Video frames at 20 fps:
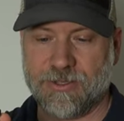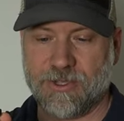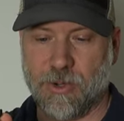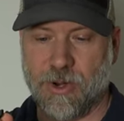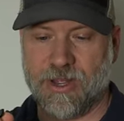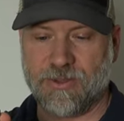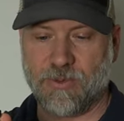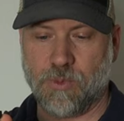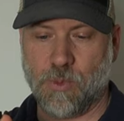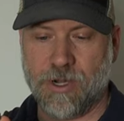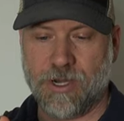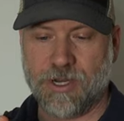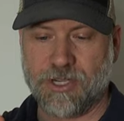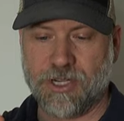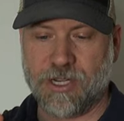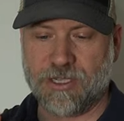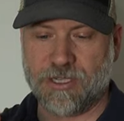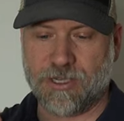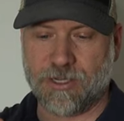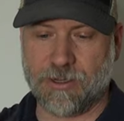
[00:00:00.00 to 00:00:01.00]
So it has one
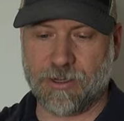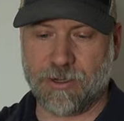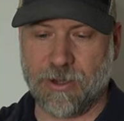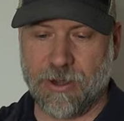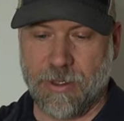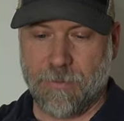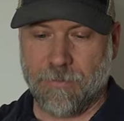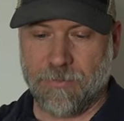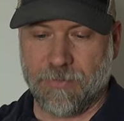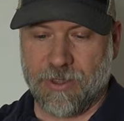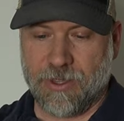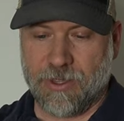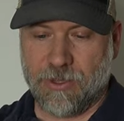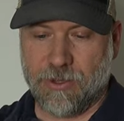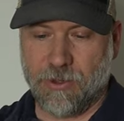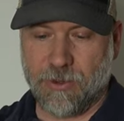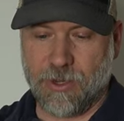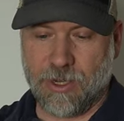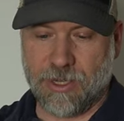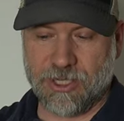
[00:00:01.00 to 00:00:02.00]
adjuster,
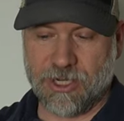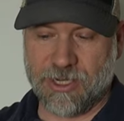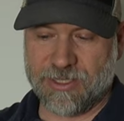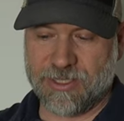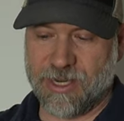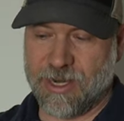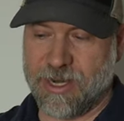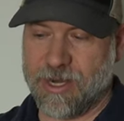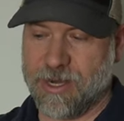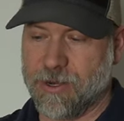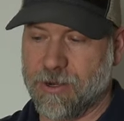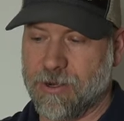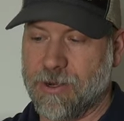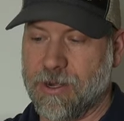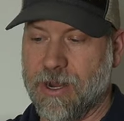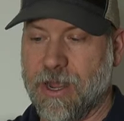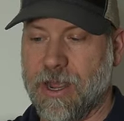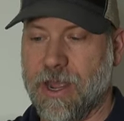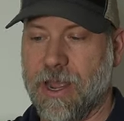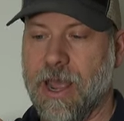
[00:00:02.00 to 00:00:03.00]
you adjust it
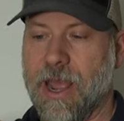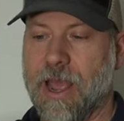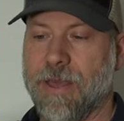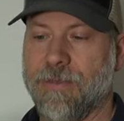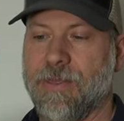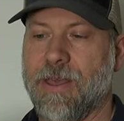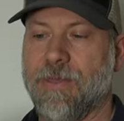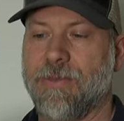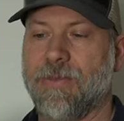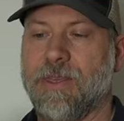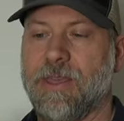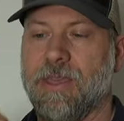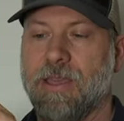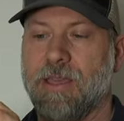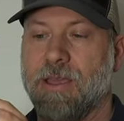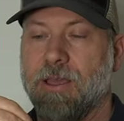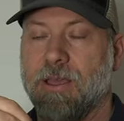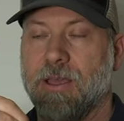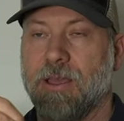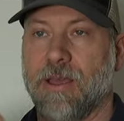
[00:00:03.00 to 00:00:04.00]
here, and then
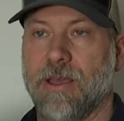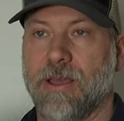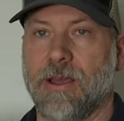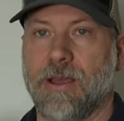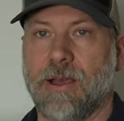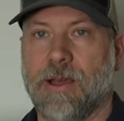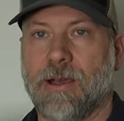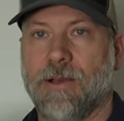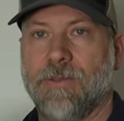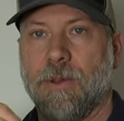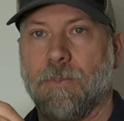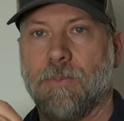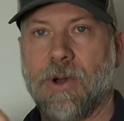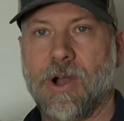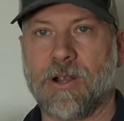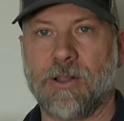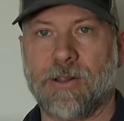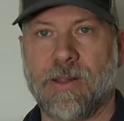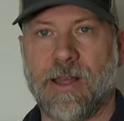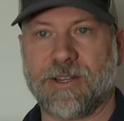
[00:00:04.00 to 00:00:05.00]
the
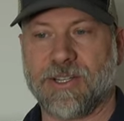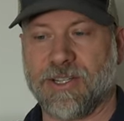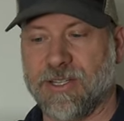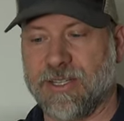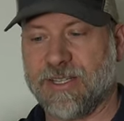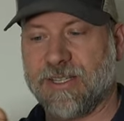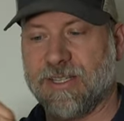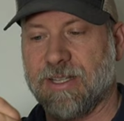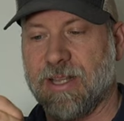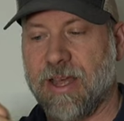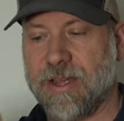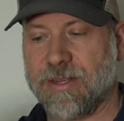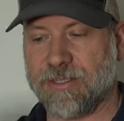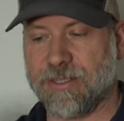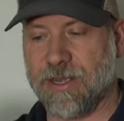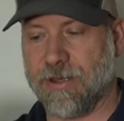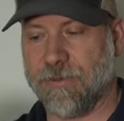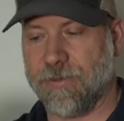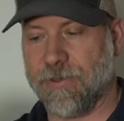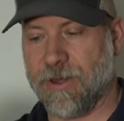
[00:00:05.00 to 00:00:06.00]
buckle actually
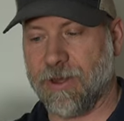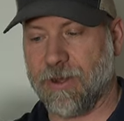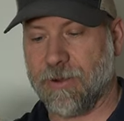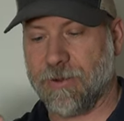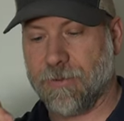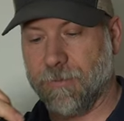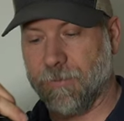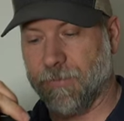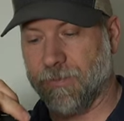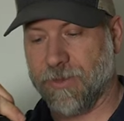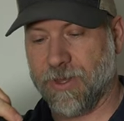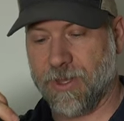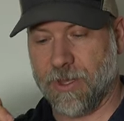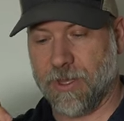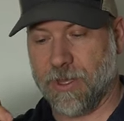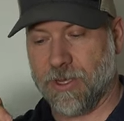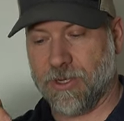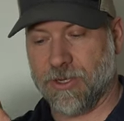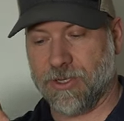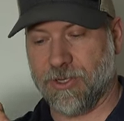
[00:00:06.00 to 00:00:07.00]
slides on there
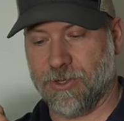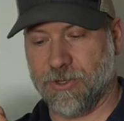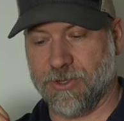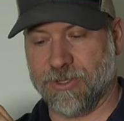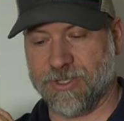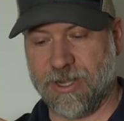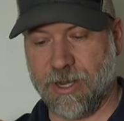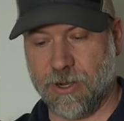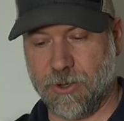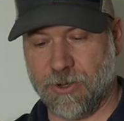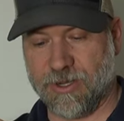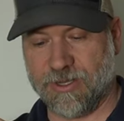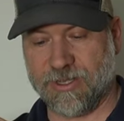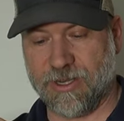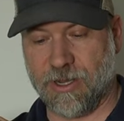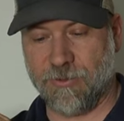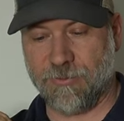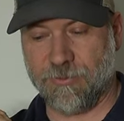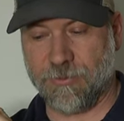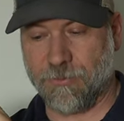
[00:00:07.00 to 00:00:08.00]
to center
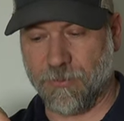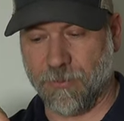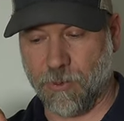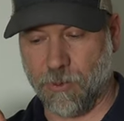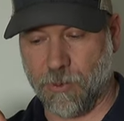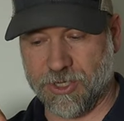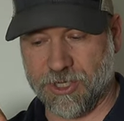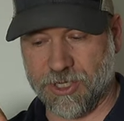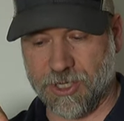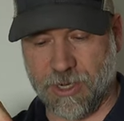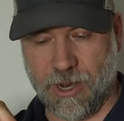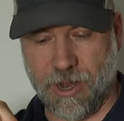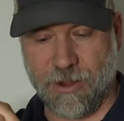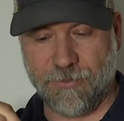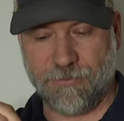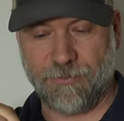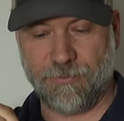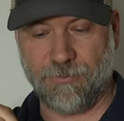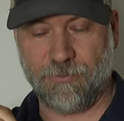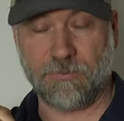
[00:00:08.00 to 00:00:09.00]
itself, which I
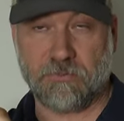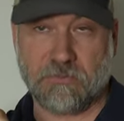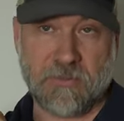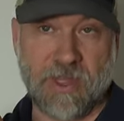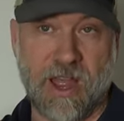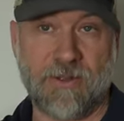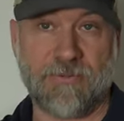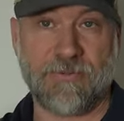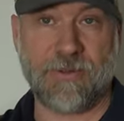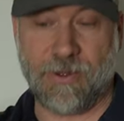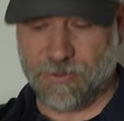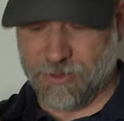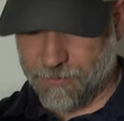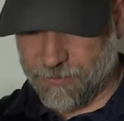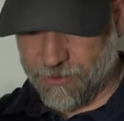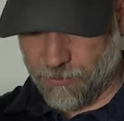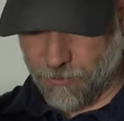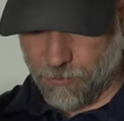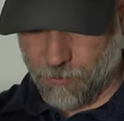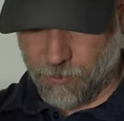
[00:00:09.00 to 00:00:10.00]
found to
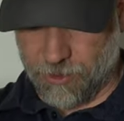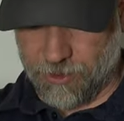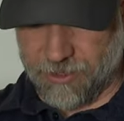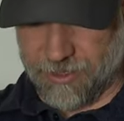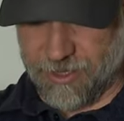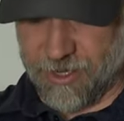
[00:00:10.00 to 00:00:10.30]
be really